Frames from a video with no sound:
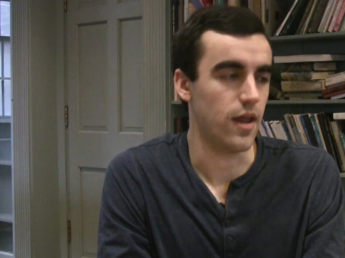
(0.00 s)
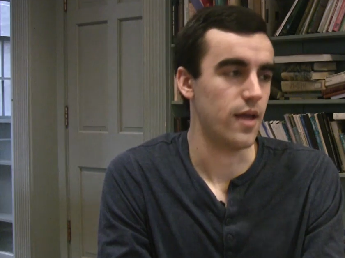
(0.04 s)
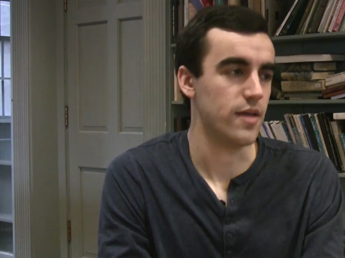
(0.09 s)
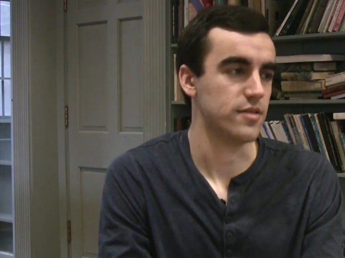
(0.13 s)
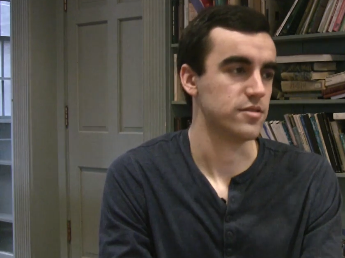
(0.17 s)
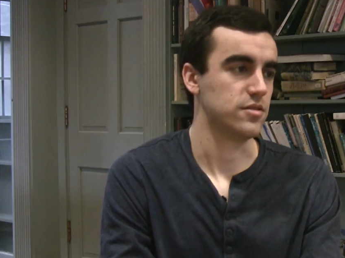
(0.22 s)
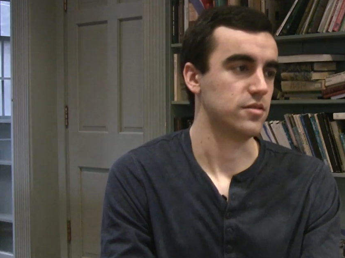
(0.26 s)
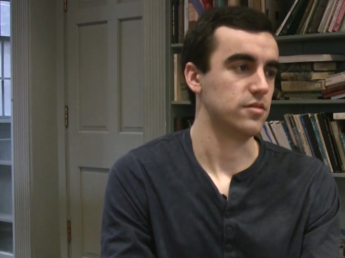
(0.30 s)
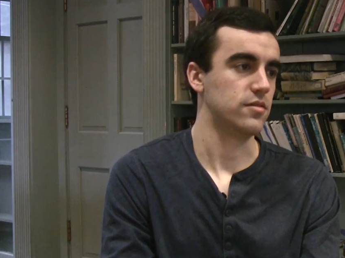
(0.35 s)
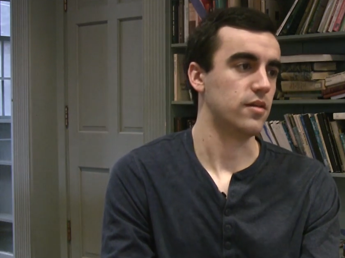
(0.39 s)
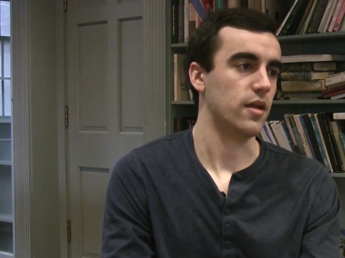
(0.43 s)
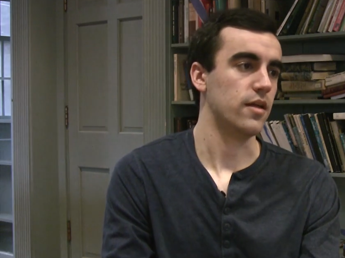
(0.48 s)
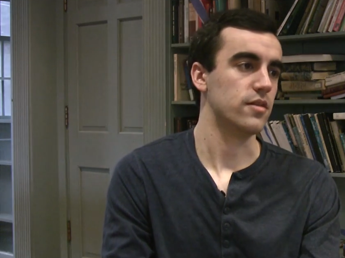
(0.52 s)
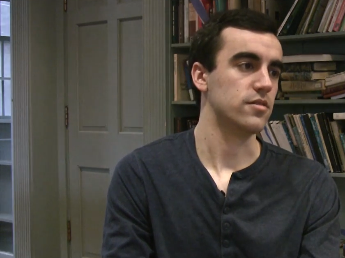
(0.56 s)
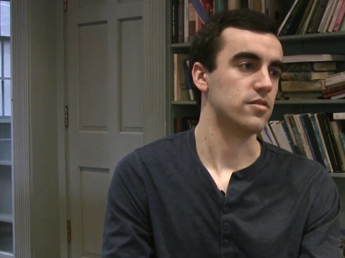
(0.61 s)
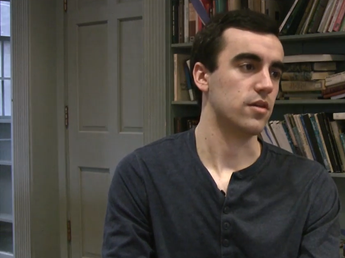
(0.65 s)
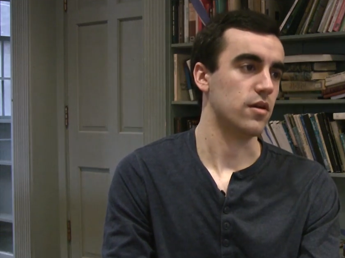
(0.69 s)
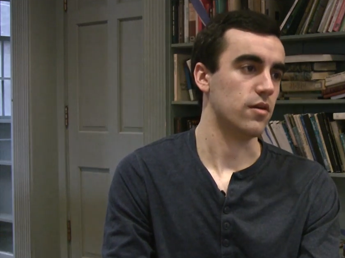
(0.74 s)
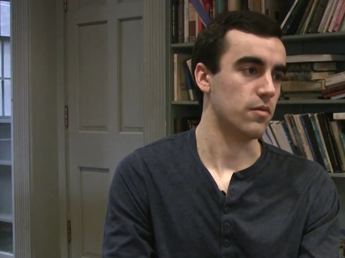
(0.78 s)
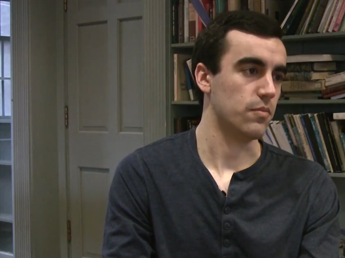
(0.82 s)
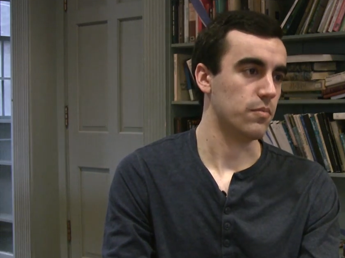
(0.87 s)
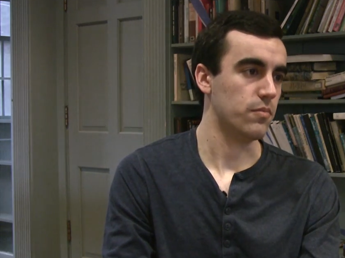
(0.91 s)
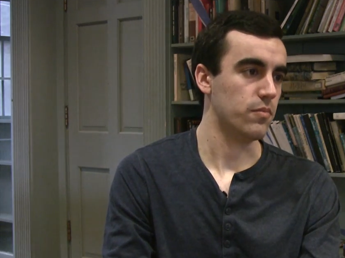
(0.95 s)
to
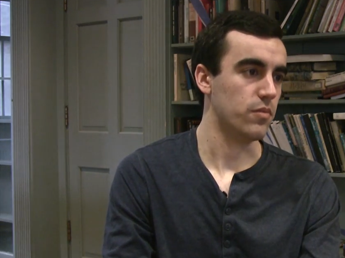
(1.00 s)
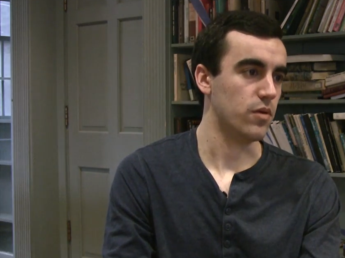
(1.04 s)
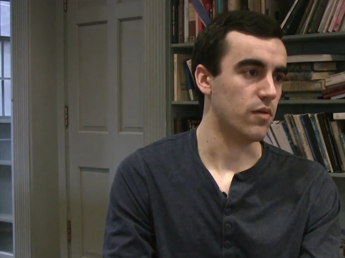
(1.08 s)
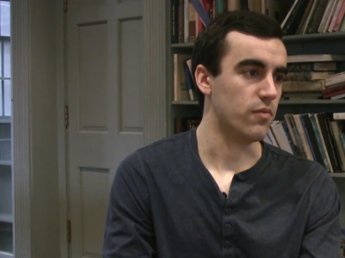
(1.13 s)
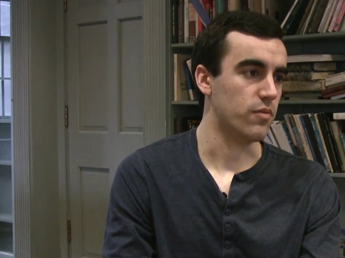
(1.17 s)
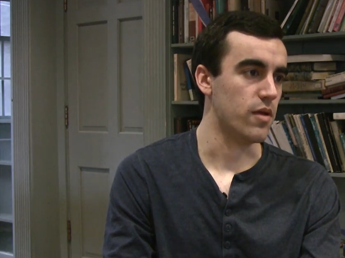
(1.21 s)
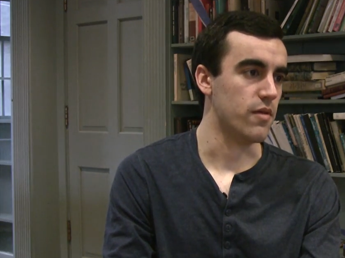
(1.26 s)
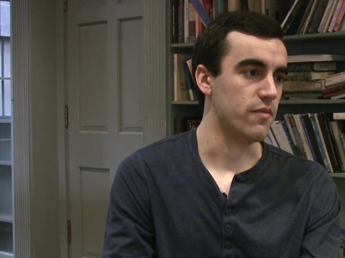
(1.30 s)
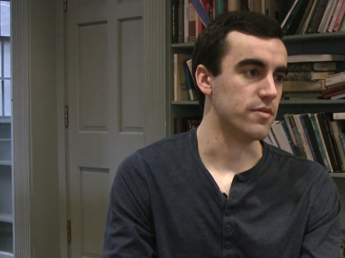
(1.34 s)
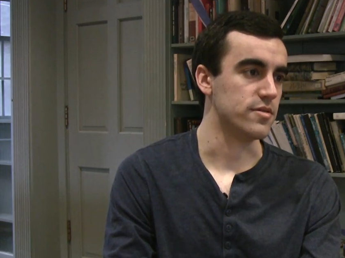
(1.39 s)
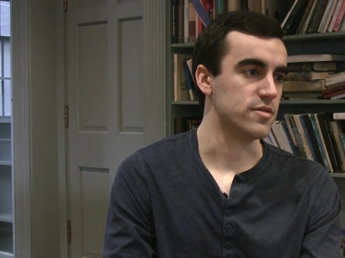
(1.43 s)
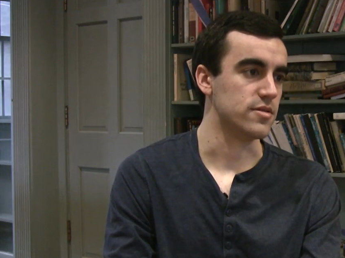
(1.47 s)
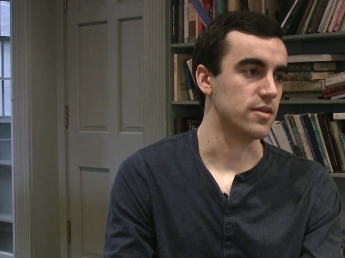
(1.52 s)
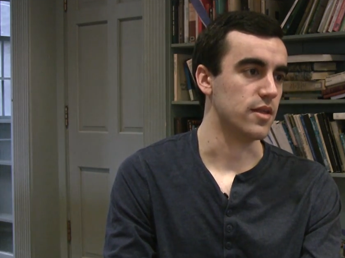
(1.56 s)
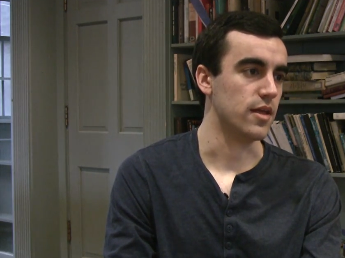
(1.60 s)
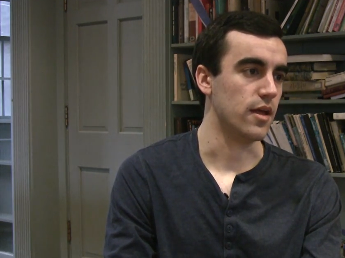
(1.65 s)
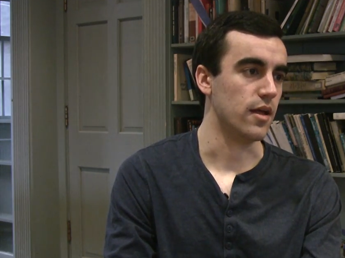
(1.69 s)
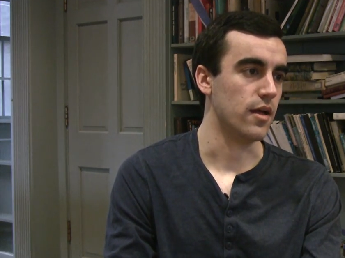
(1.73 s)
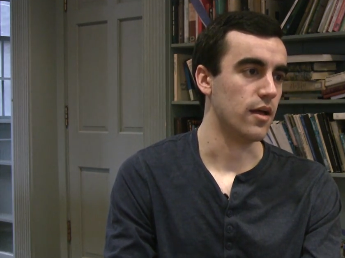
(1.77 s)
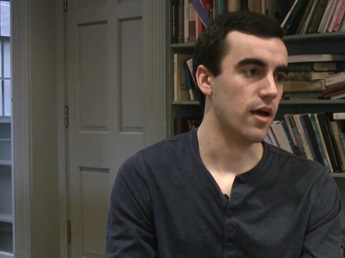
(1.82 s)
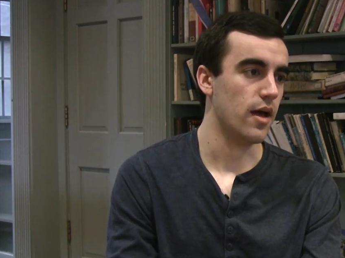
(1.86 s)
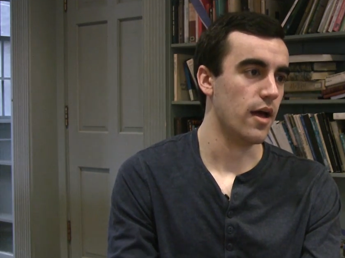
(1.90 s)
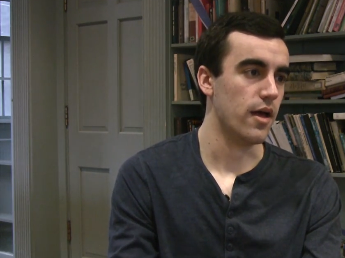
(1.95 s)
answer your previous
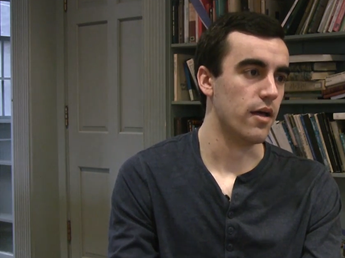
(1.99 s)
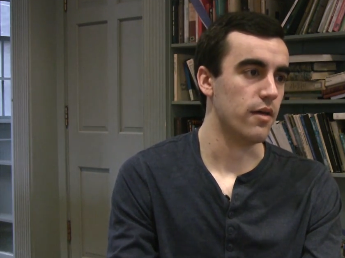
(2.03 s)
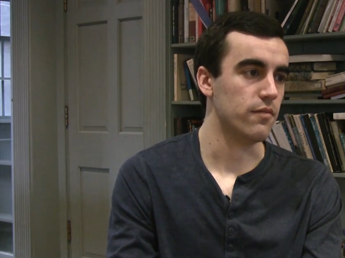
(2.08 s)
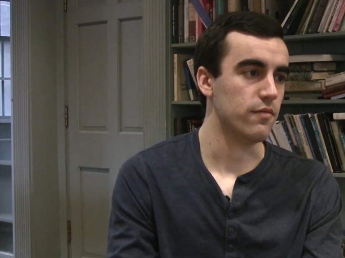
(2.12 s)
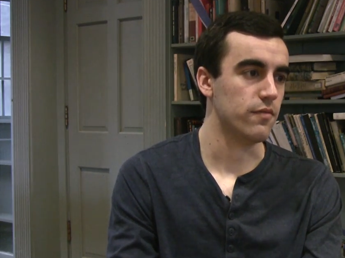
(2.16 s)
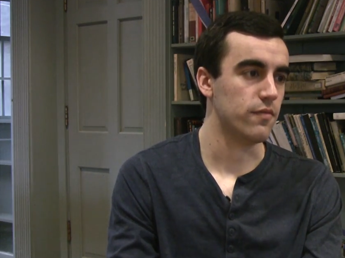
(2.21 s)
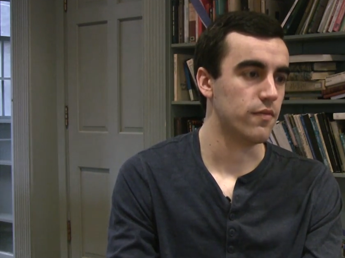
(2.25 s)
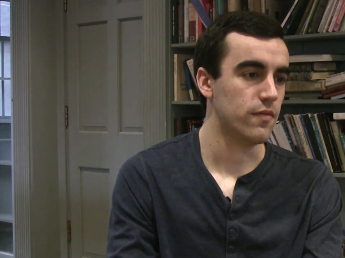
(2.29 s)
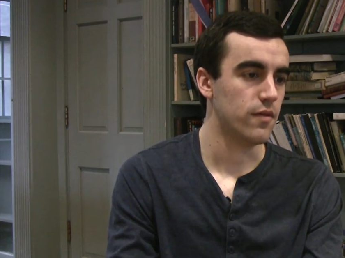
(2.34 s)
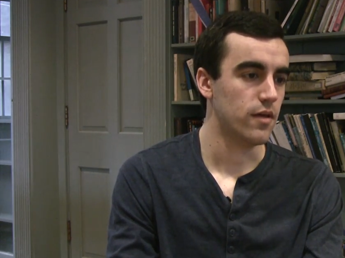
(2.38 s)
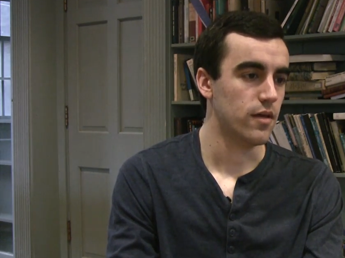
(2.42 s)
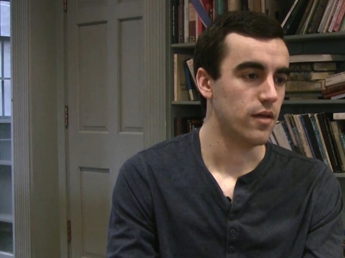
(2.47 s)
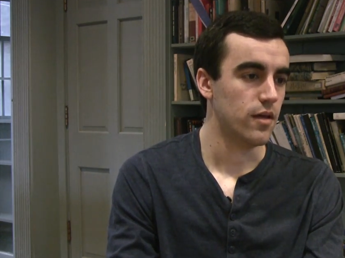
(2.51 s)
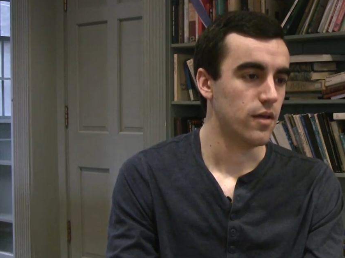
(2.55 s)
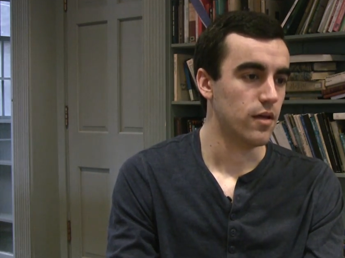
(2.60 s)
thing, I have